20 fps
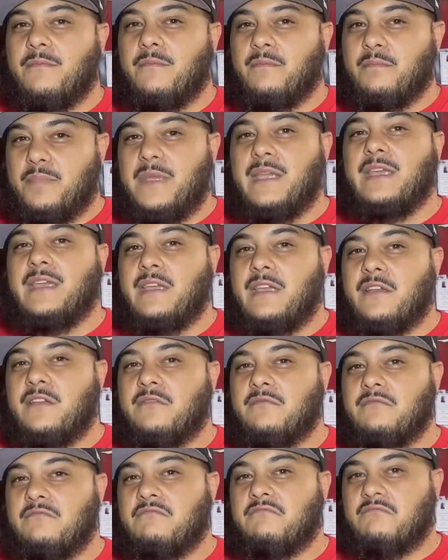be
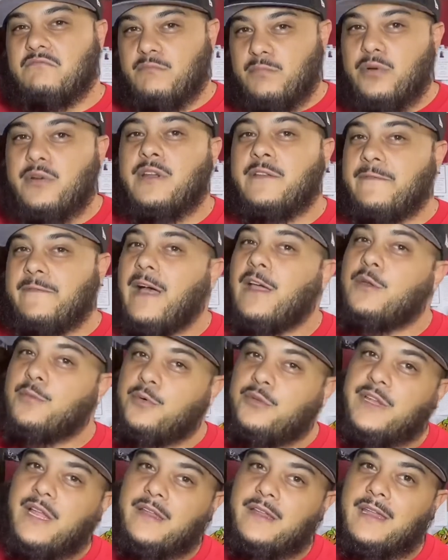pretty valuable
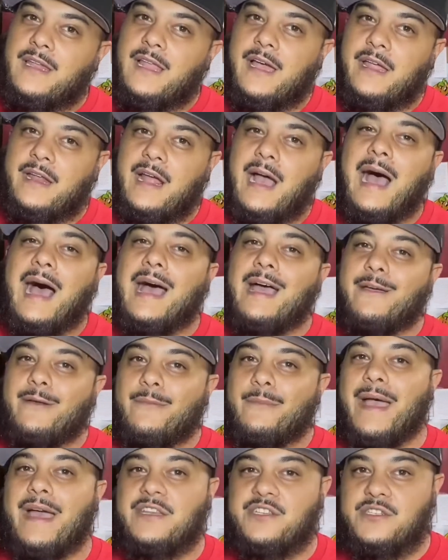down the line, I
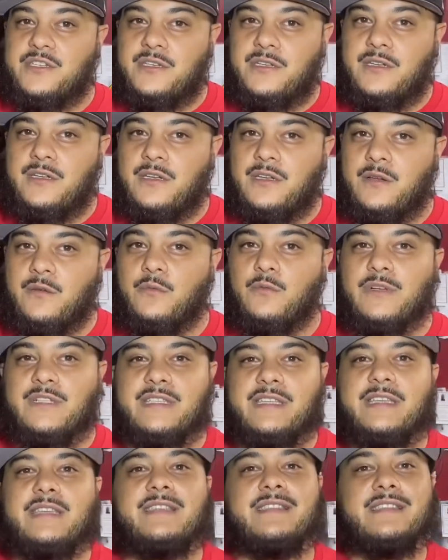imagine. Once
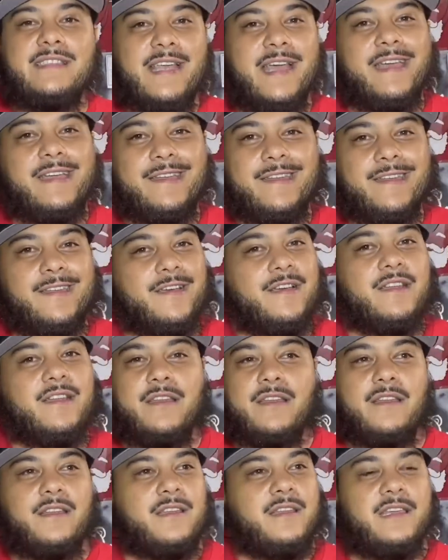he's set and done
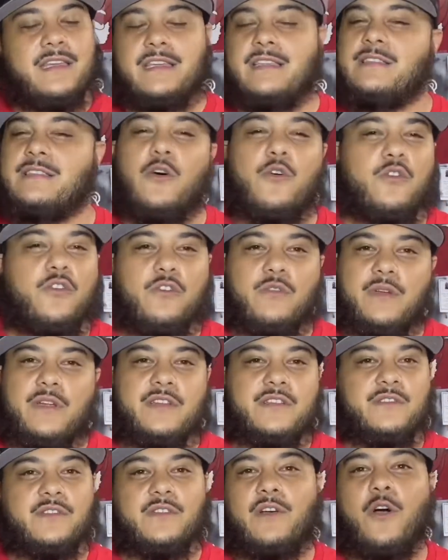and his whole career
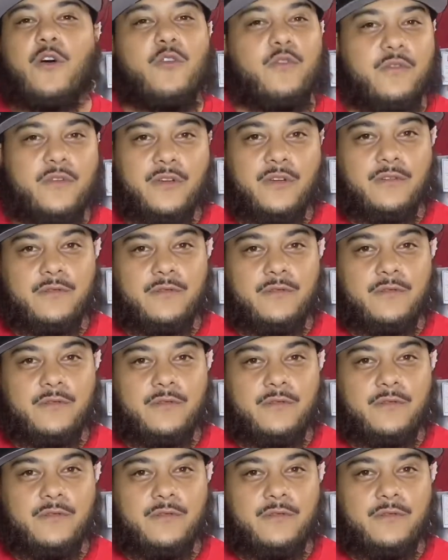is over.